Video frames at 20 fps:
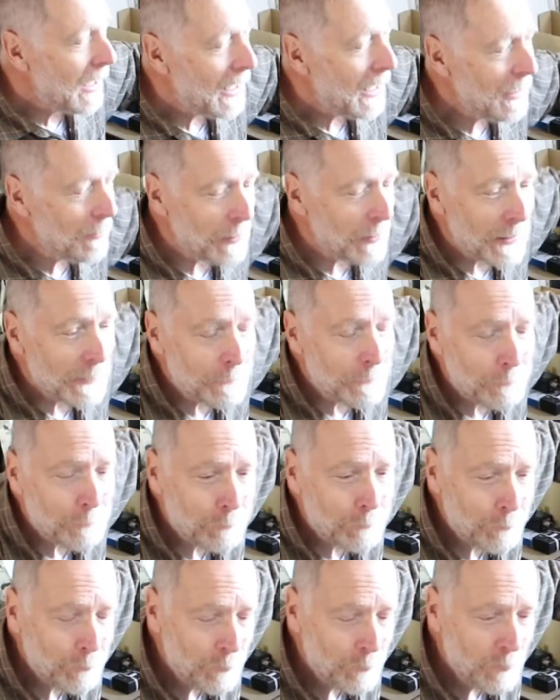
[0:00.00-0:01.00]
anyway
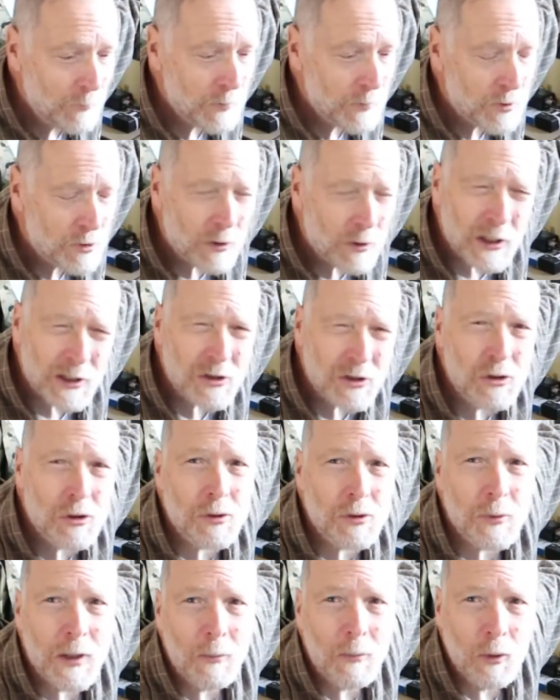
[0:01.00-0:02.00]
so that's
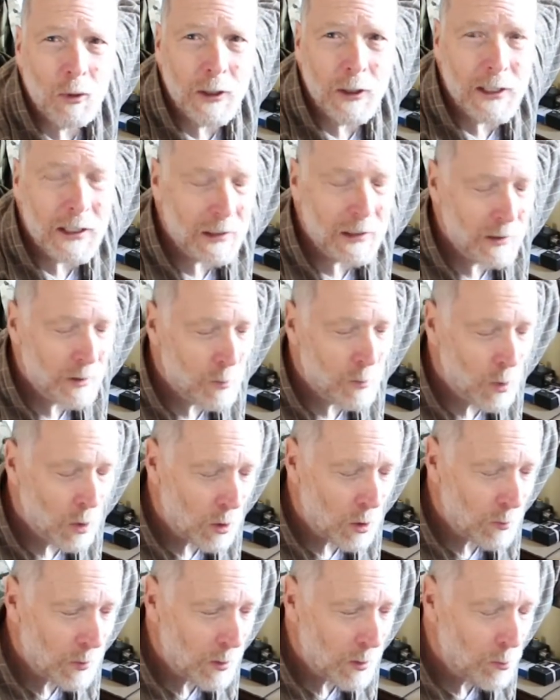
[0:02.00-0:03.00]
just what I'm looking at at the
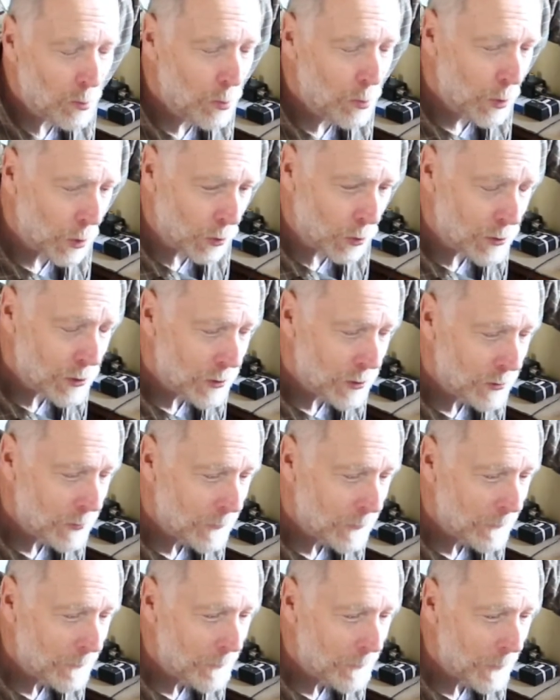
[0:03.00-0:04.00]
moment but
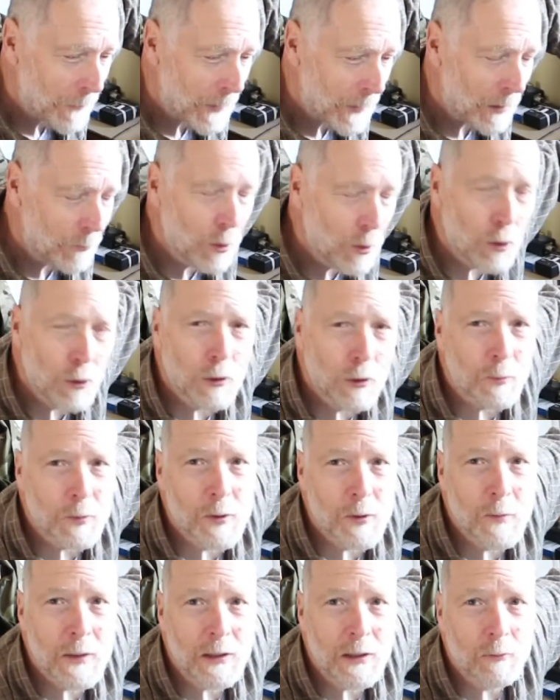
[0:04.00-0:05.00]
I'm going up
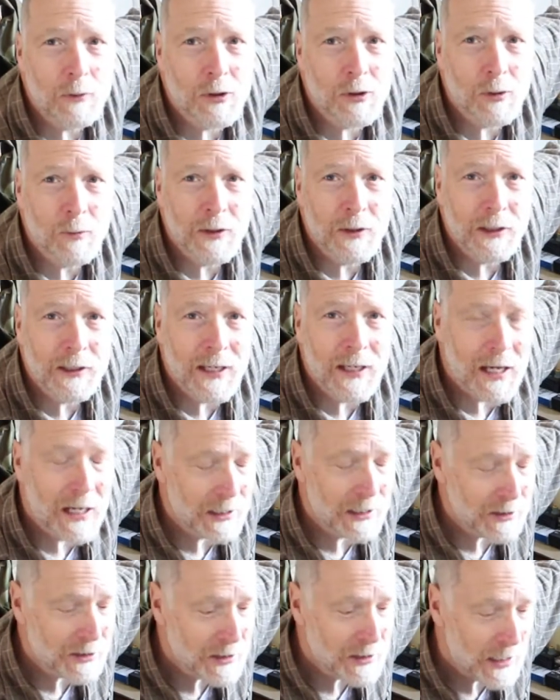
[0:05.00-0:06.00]
to meet with some of the
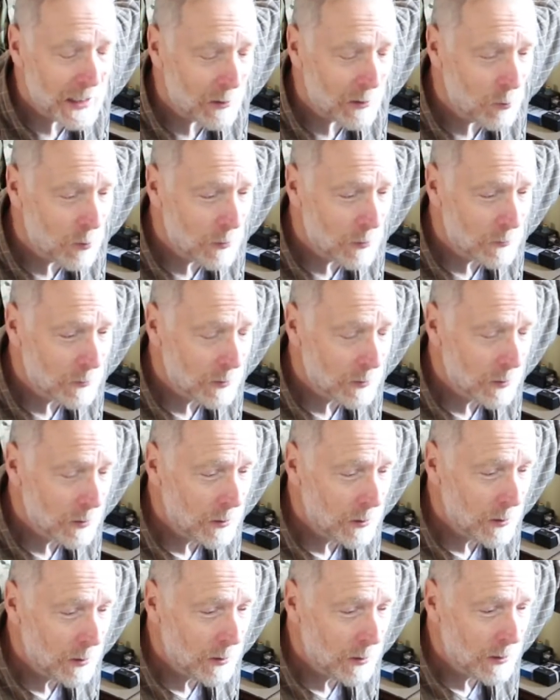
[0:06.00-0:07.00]
guys now
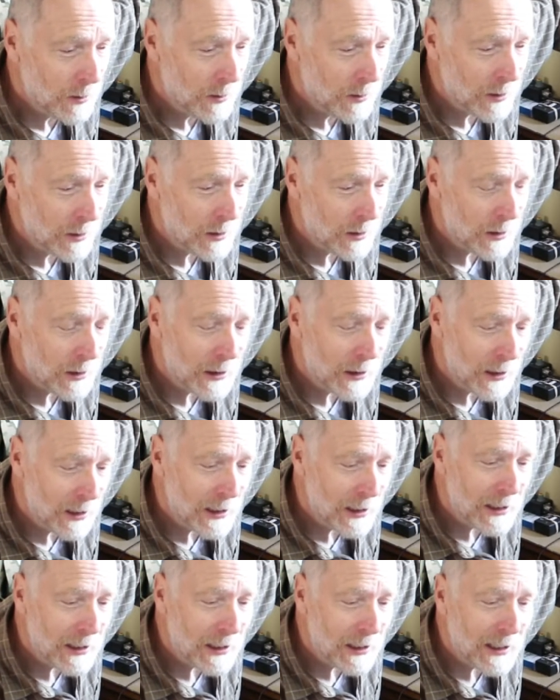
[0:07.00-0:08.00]
uh,
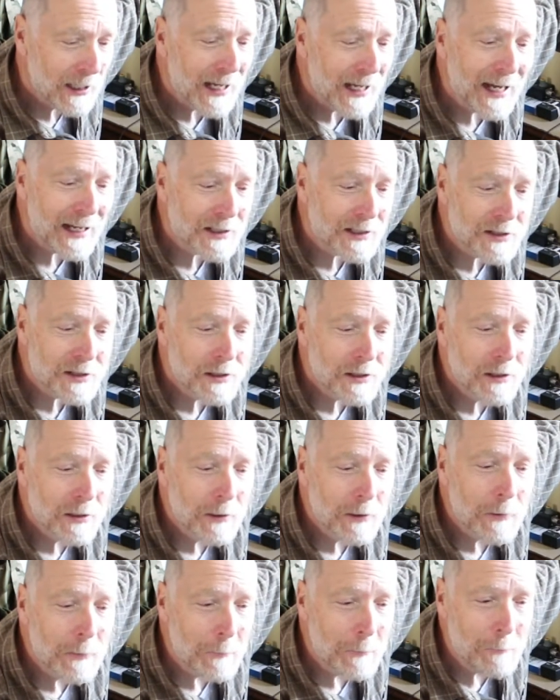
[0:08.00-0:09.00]
uh, at
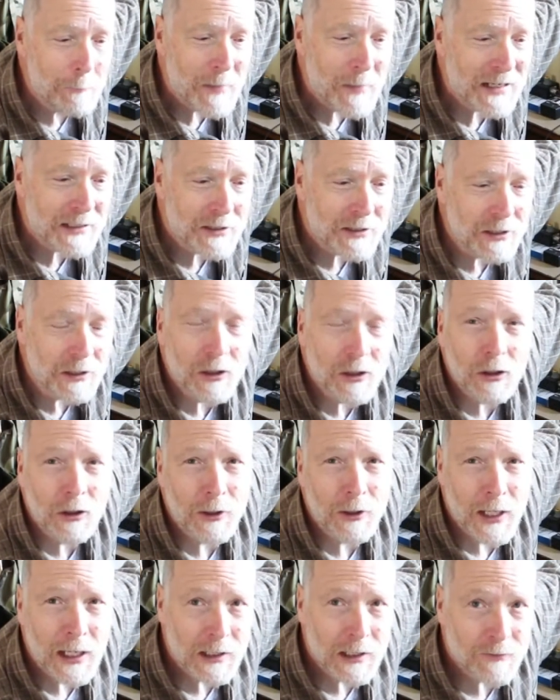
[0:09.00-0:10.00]

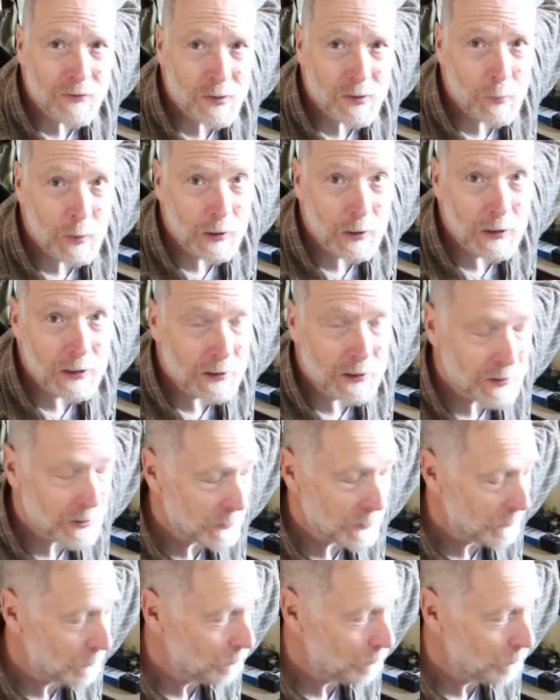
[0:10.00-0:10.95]
Manticore Knives place